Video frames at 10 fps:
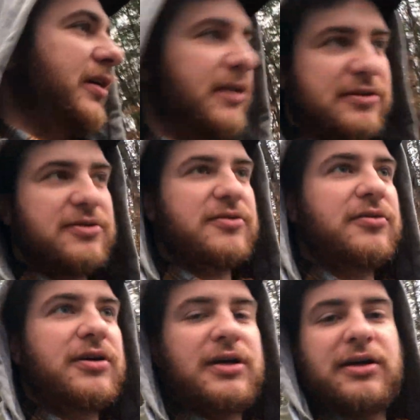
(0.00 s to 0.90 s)
I can get
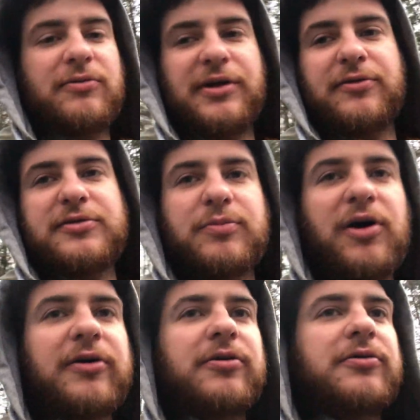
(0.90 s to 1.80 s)
to either
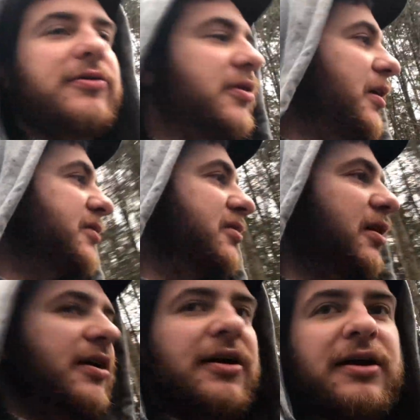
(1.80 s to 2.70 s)
tomorrow or the next day.